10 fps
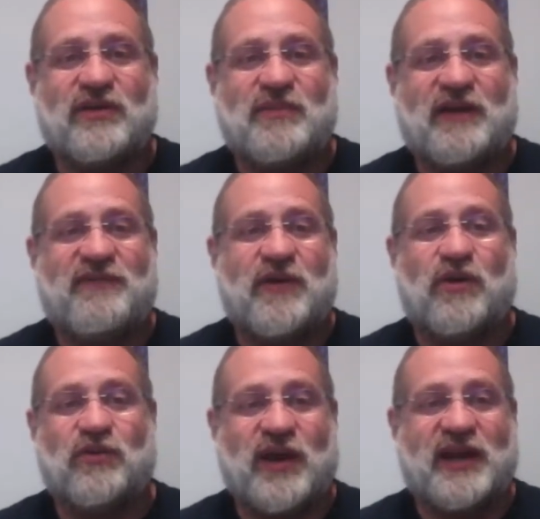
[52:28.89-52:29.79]
my
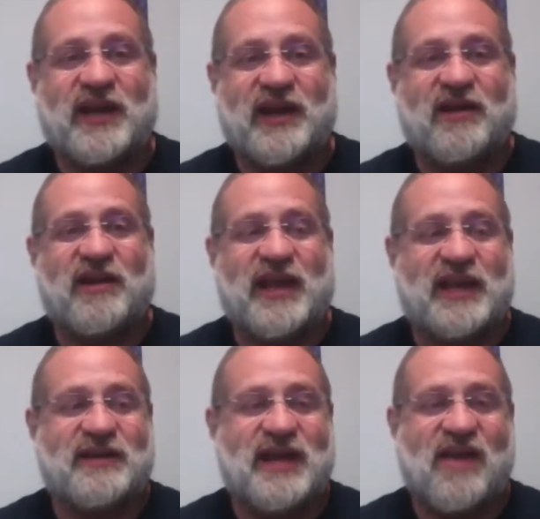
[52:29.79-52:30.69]
phone right here,
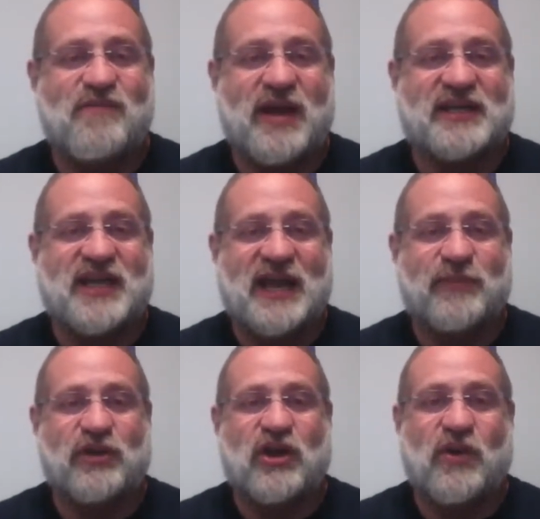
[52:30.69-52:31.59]
and I have my
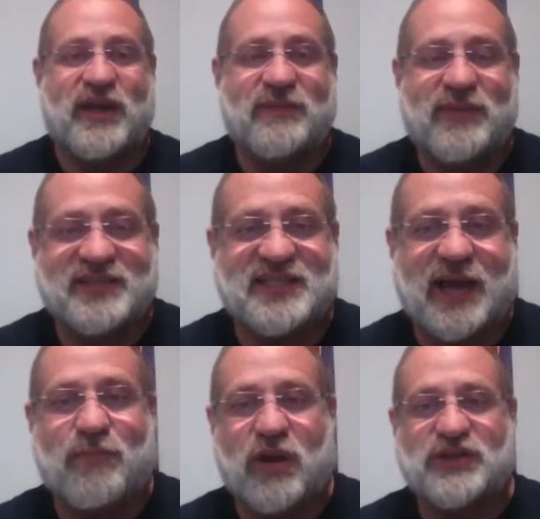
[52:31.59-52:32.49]
timer going, my
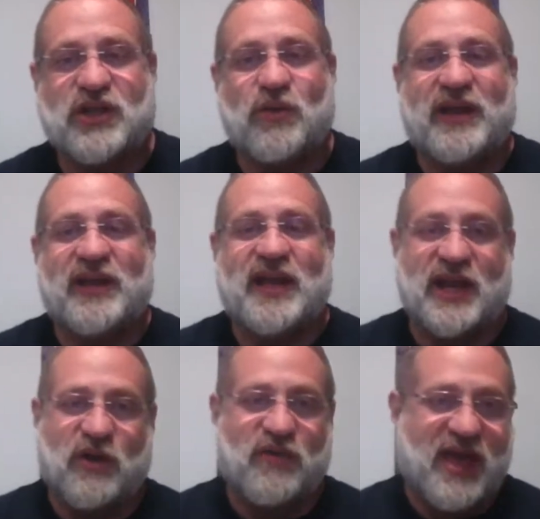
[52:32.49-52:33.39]
stopwatch going, and I
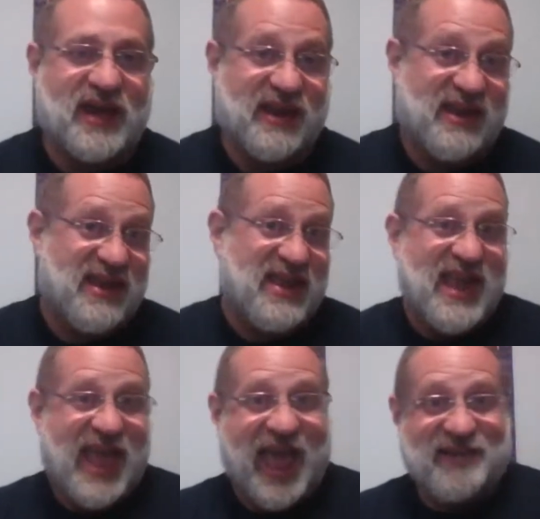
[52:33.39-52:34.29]
know that
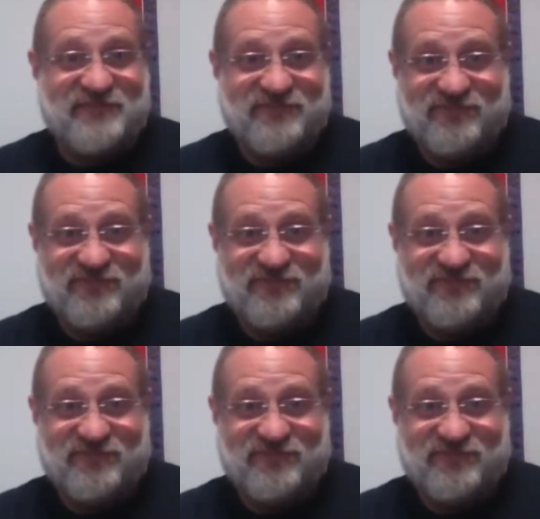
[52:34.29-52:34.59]
at